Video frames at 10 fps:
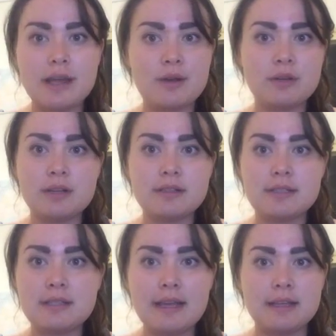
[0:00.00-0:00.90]
I don't
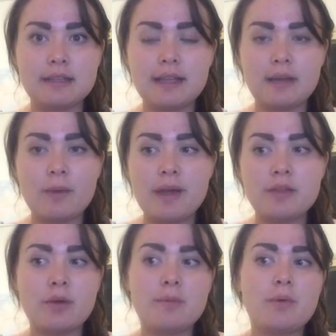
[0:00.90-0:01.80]
understand. Like, why
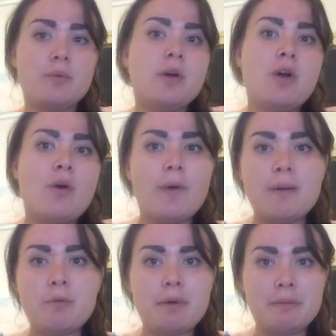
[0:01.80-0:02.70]

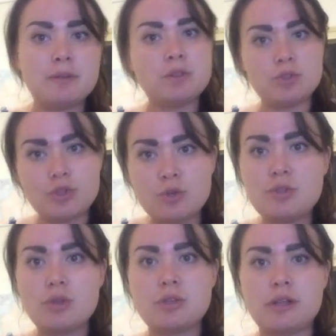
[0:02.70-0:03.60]
more people don't
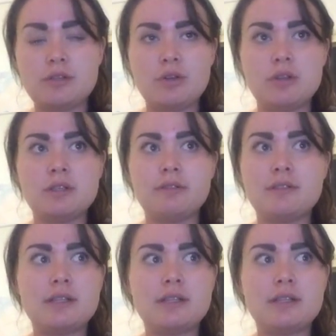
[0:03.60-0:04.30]
choose those alternatives?